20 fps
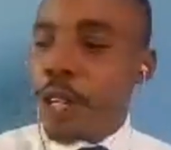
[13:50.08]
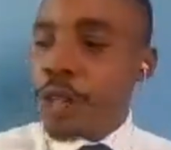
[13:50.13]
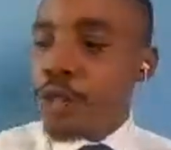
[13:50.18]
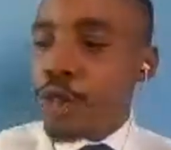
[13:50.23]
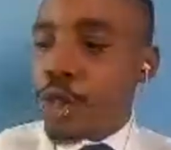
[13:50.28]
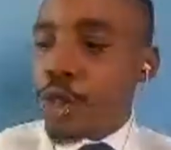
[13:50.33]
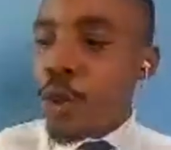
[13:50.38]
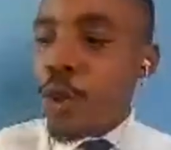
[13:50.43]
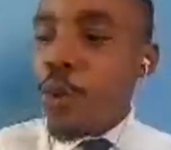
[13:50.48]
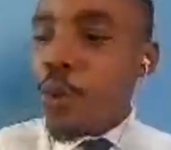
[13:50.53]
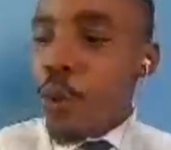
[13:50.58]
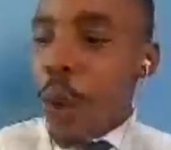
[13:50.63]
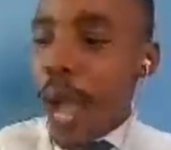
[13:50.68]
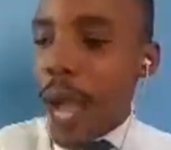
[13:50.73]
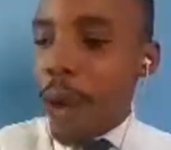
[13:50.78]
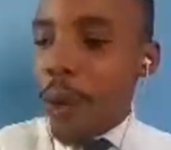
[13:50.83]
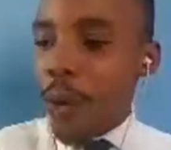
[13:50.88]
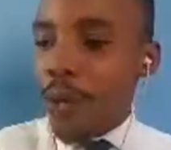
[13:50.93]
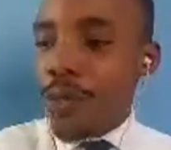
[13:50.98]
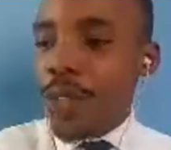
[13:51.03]
True
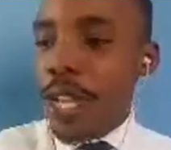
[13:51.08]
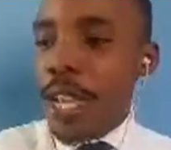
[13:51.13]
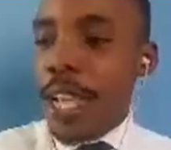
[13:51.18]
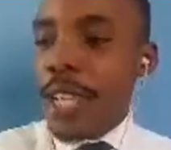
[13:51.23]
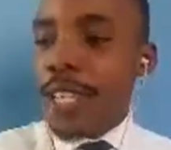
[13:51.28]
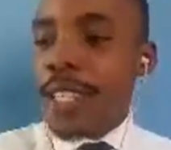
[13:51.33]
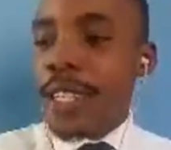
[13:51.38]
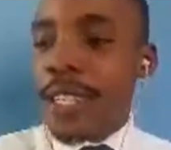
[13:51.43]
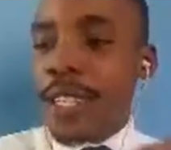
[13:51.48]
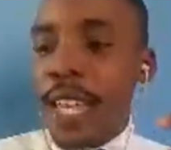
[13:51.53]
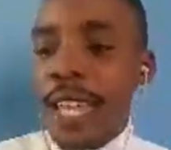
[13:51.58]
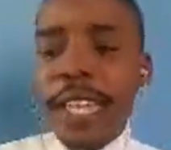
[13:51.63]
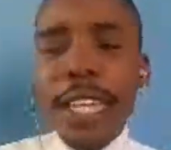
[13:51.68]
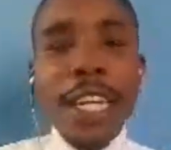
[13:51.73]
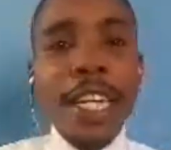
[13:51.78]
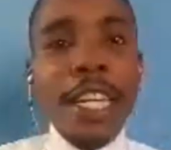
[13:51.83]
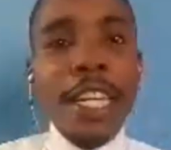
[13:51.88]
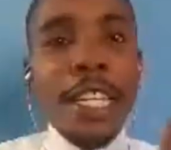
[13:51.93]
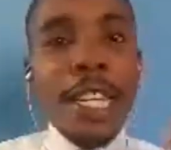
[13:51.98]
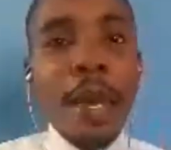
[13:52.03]
wealth is
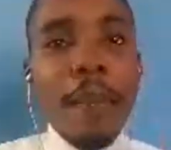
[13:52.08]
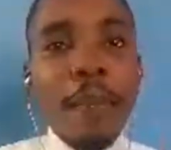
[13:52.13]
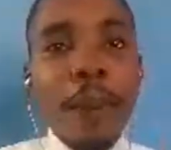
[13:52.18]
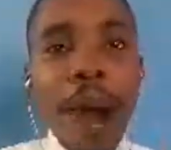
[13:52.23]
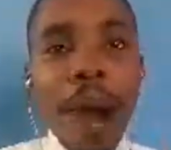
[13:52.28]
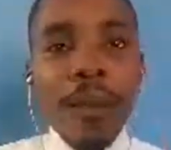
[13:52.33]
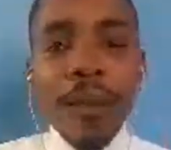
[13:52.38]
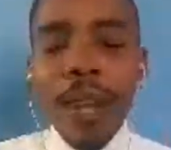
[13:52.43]
seeking deeper